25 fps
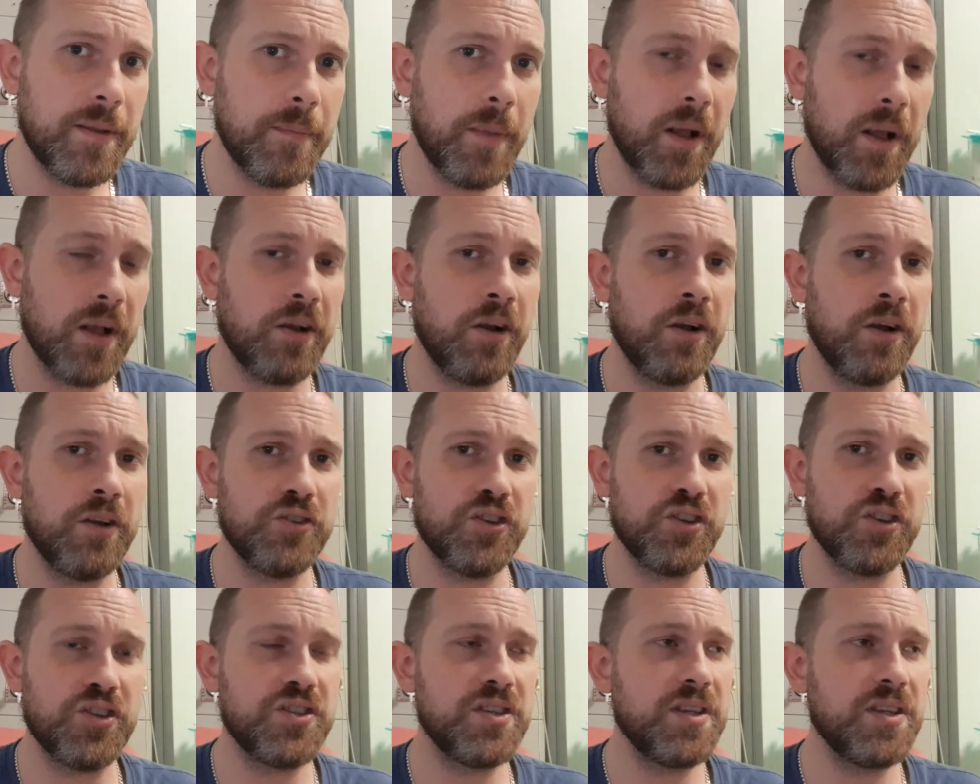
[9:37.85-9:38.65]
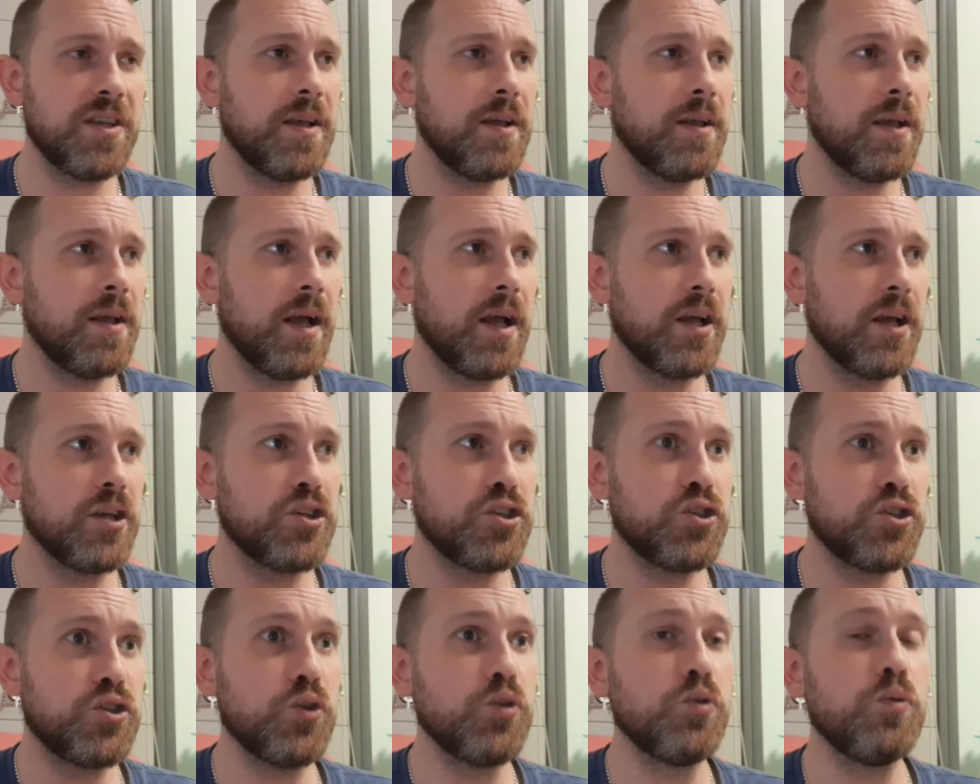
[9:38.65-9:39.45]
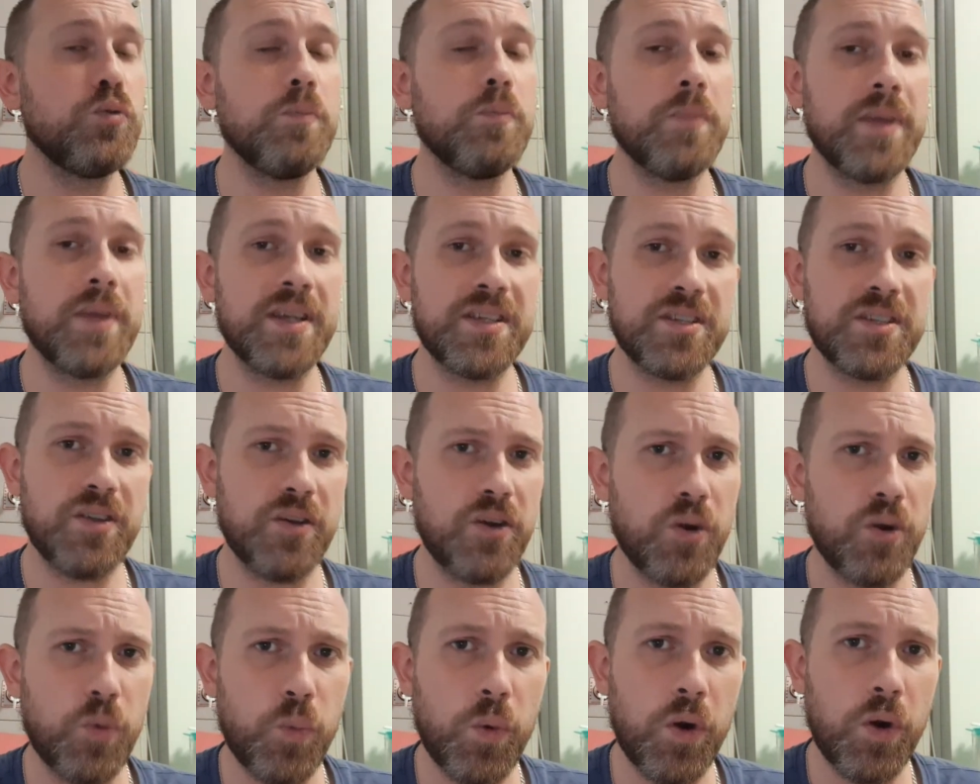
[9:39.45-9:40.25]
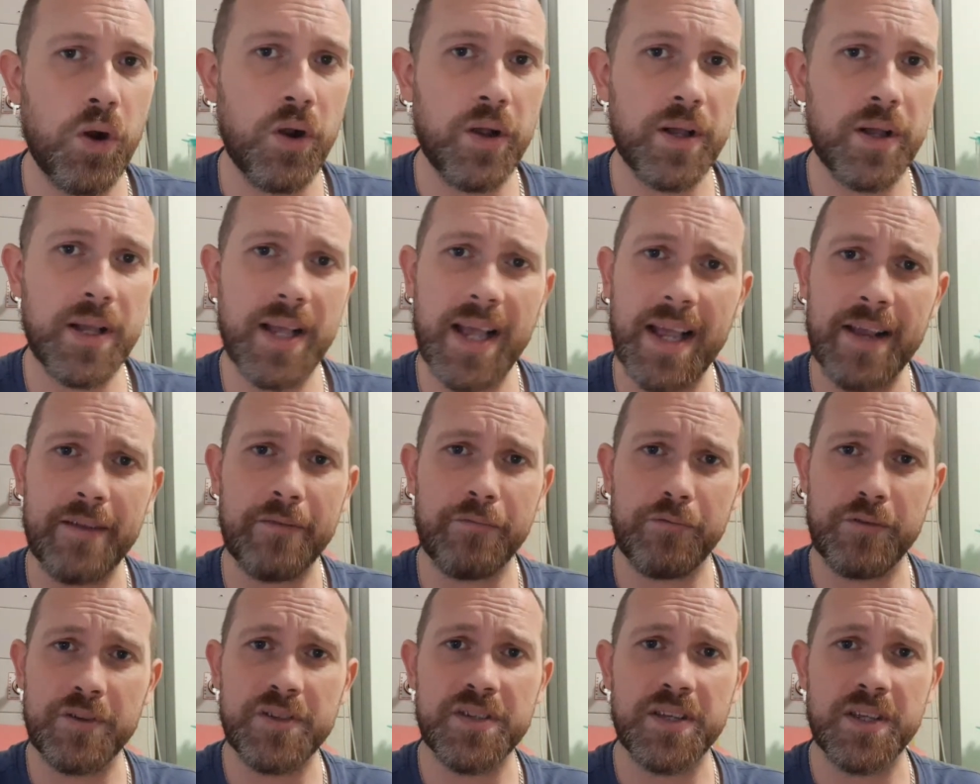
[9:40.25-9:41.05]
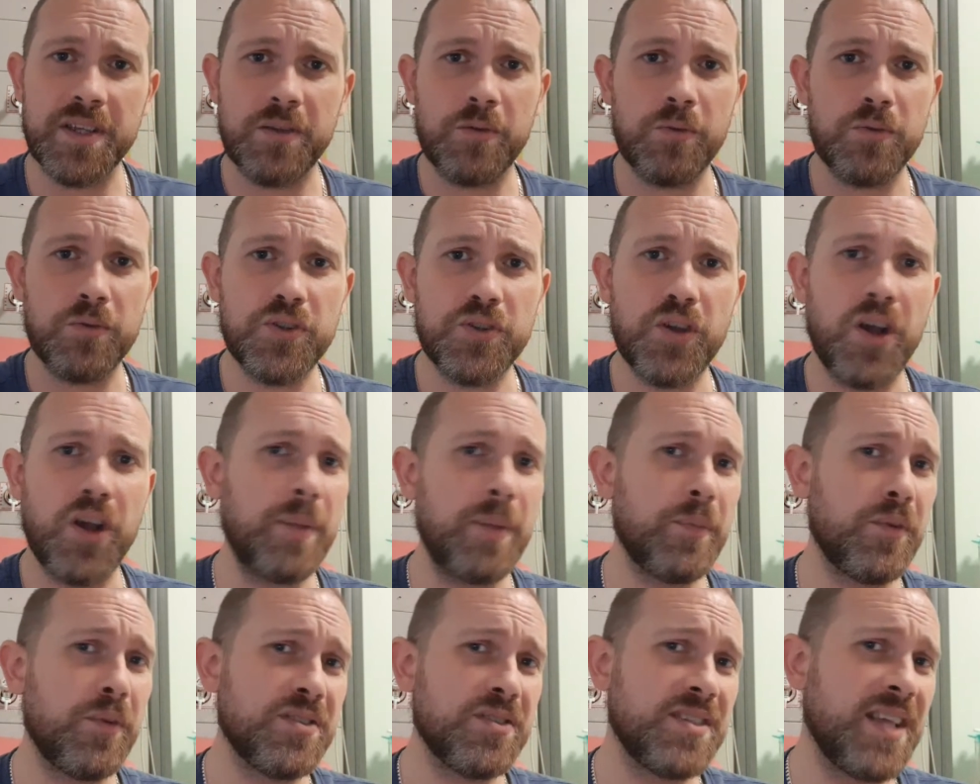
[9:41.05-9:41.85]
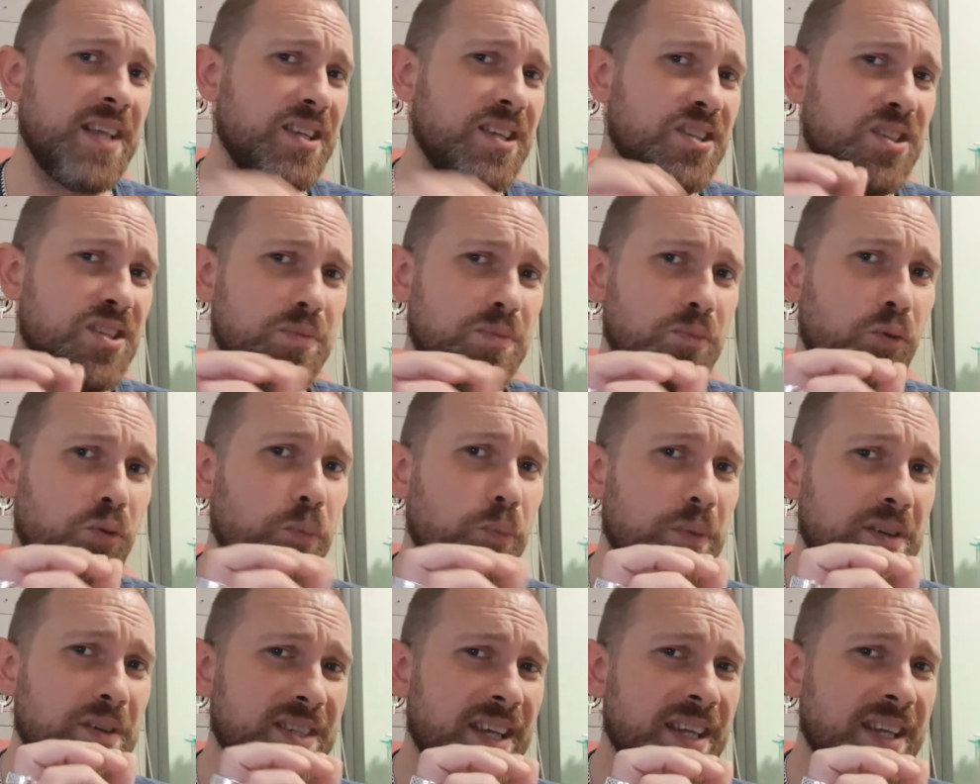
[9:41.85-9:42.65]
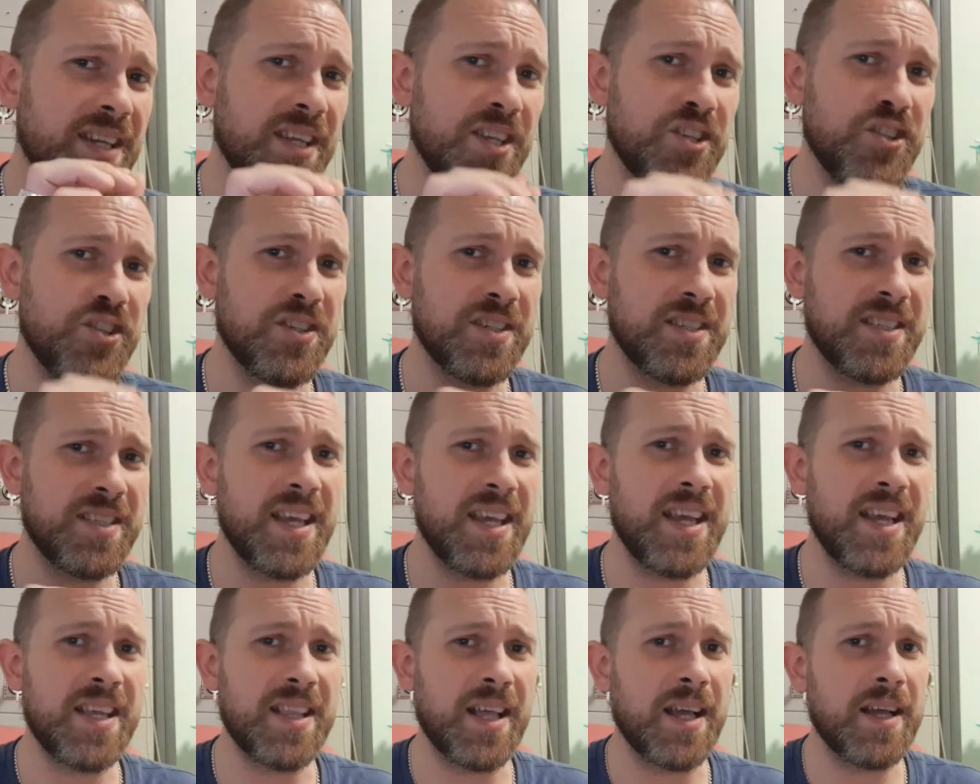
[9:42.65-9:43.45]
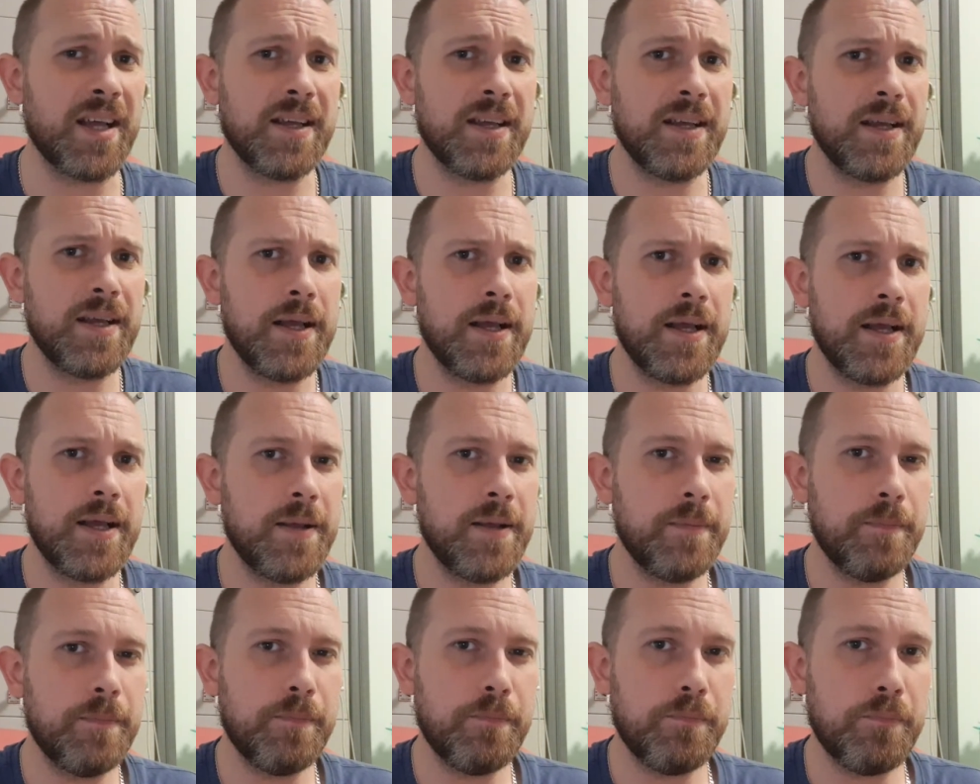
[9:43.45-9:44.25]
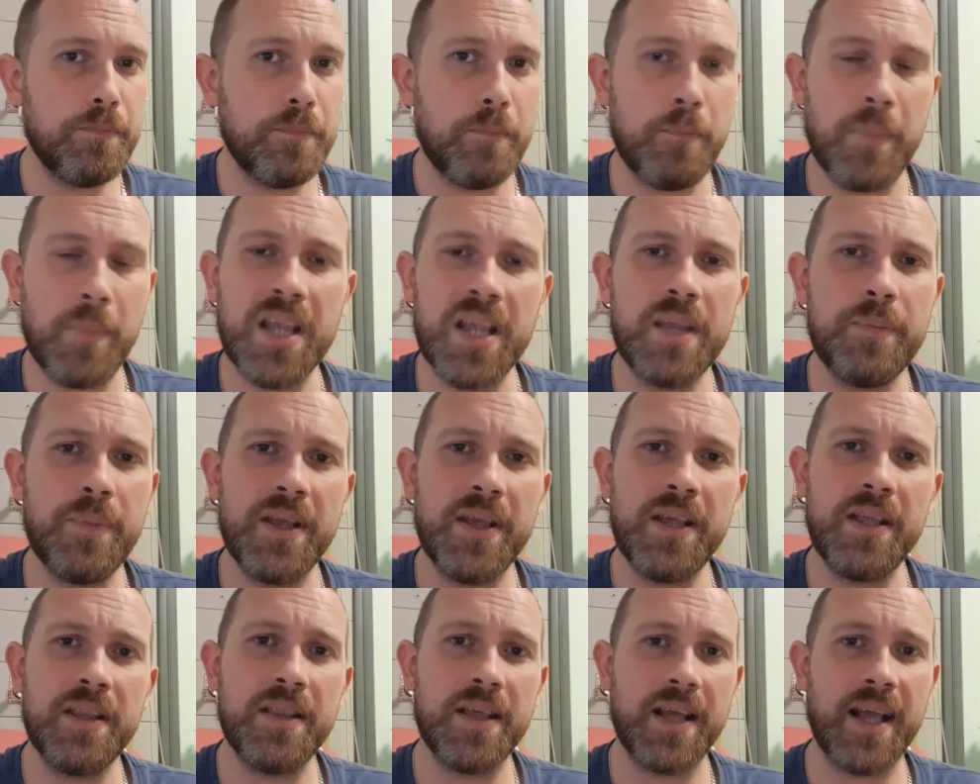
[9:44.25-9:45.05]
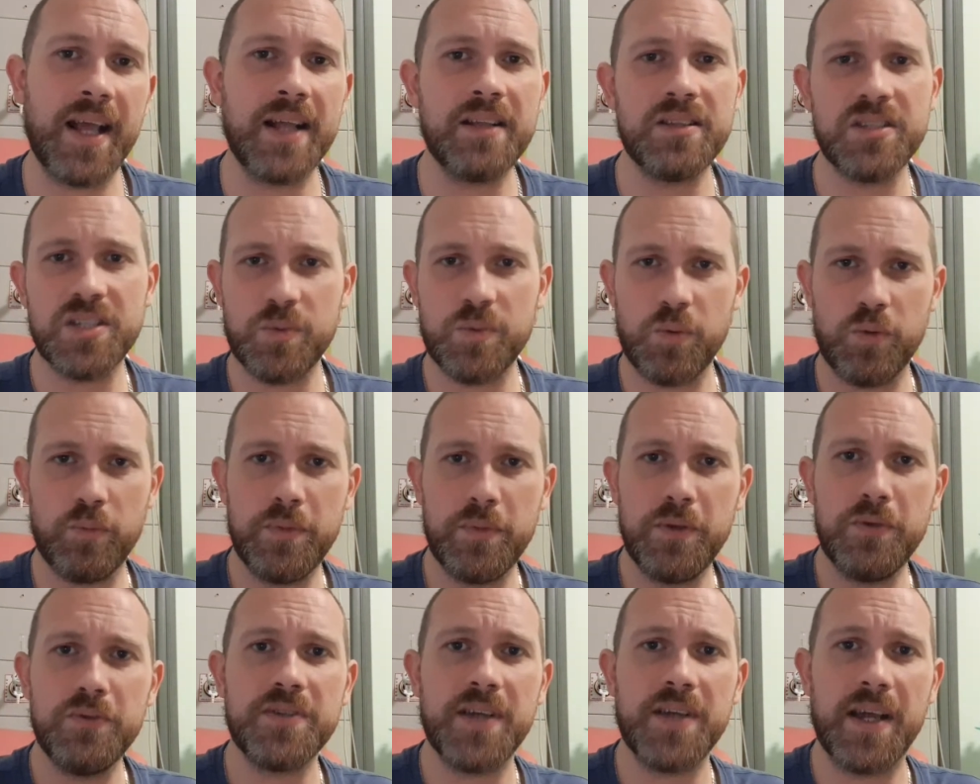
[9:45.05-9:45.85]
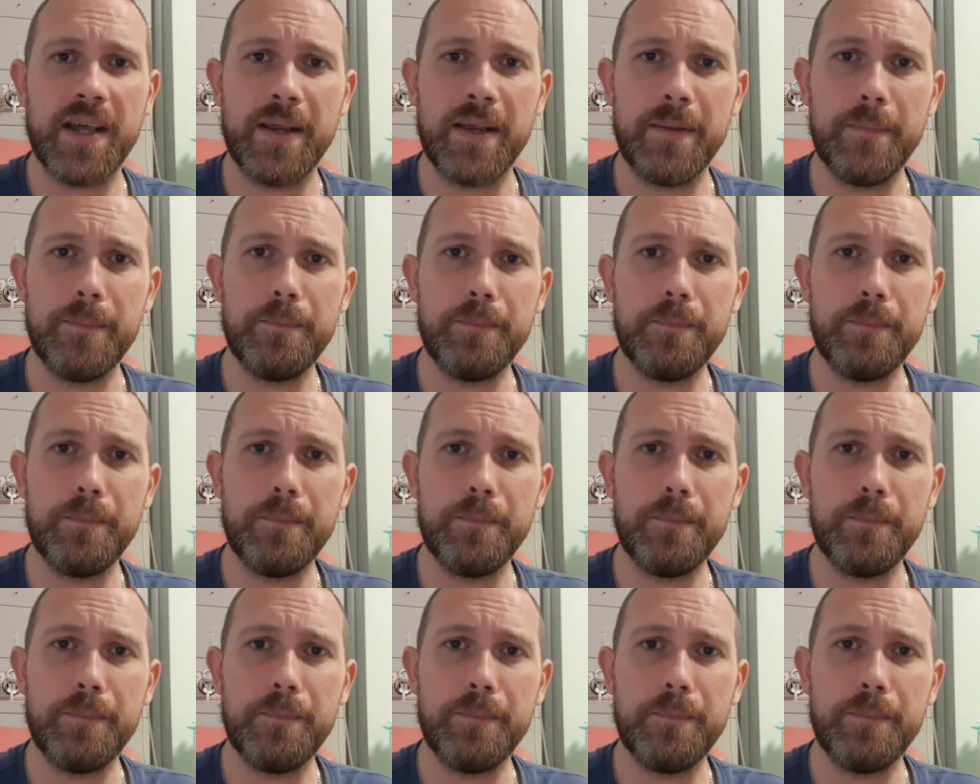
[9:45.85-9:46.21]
I can't just assume it's going to work every single time, because that small percentage is there that maybe the cancer will mutate.